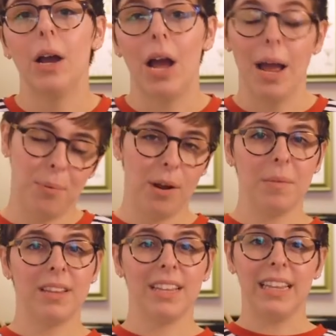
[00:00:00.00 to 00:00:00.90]
I
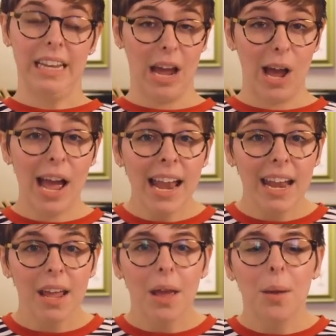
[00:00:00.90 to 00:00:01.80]
promise it's not,
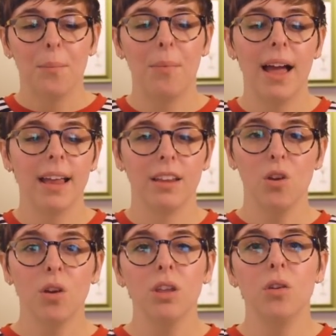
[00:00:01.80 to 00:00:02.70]
but
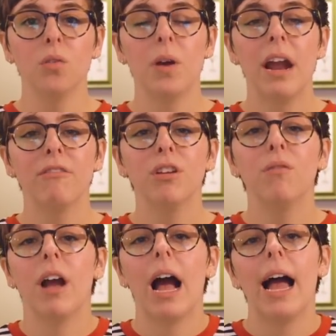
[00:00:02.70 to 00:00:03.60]
you can use whatever
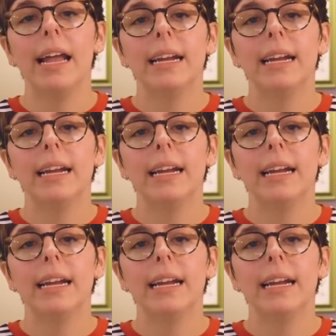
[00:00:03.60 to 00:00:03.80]
you've got.